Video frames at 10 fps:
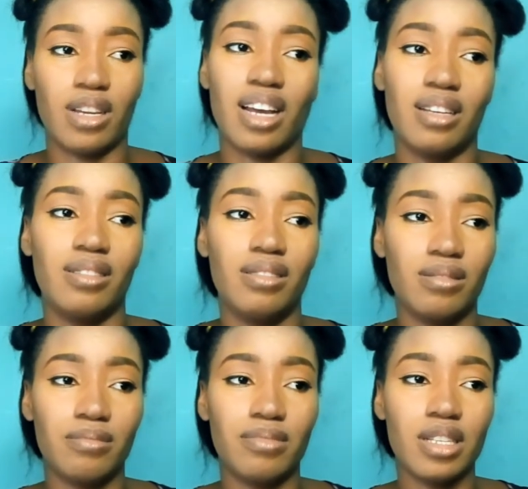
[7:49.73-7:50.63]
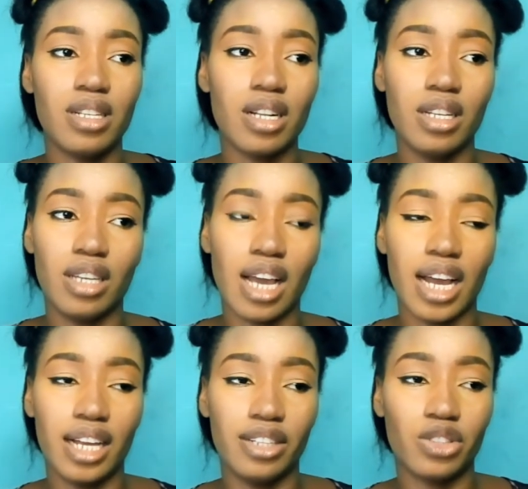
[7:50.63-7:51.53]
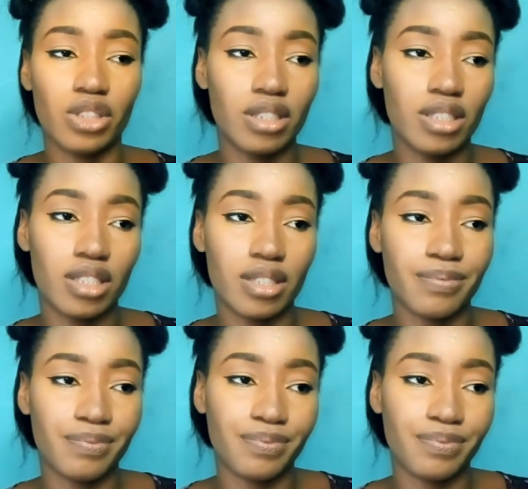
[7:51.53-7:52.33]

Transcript: i basically i just